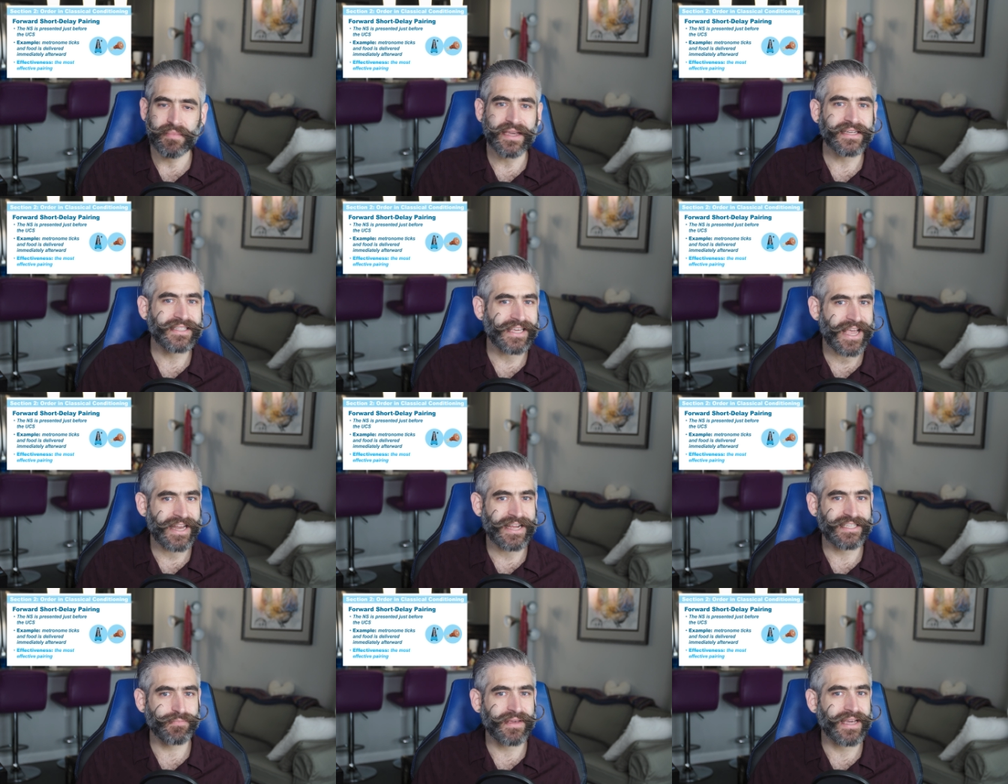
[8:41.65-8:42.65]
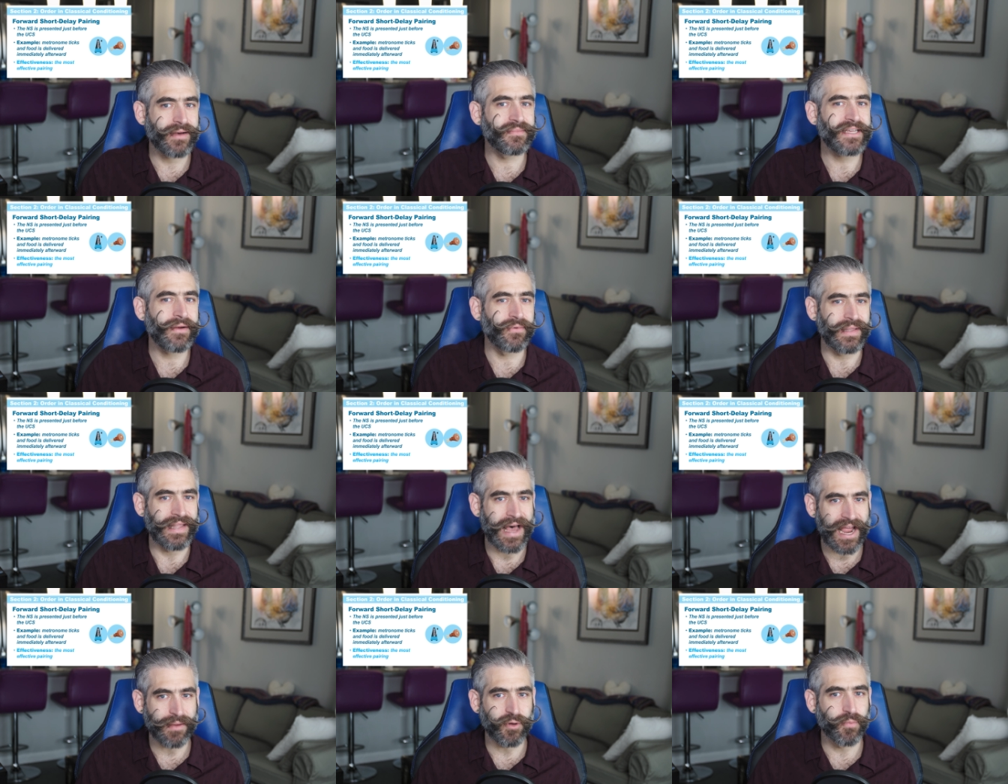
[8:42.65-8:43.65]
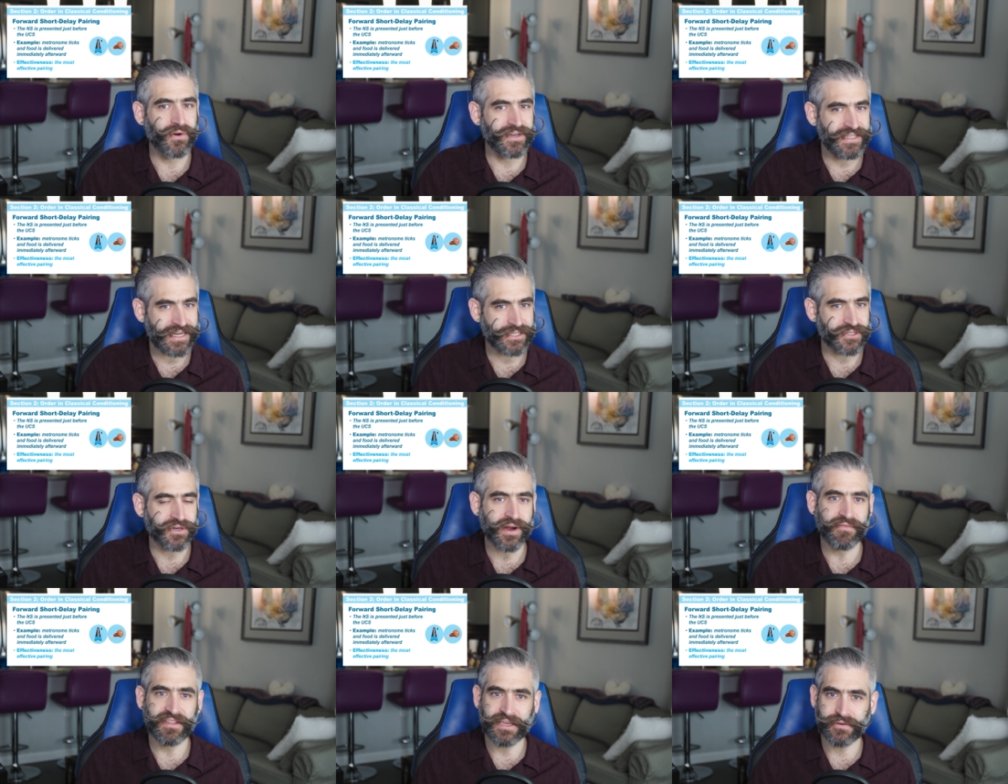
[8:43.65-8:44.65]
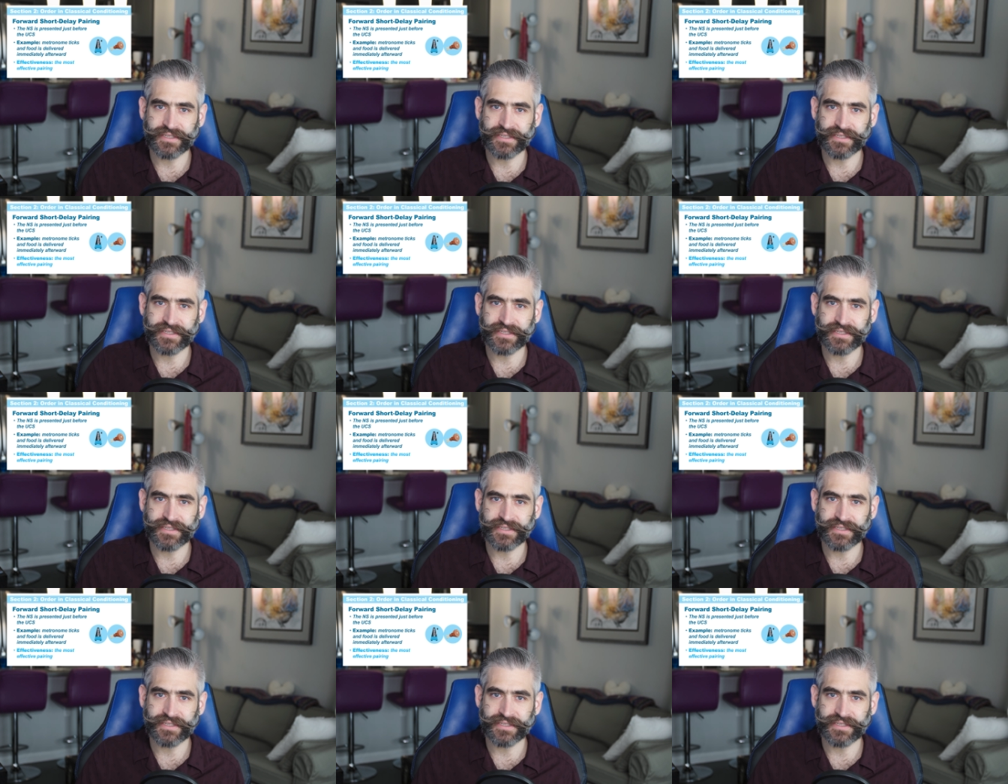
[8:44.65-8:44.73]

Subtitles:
because the NS becomes a reliable predictor of the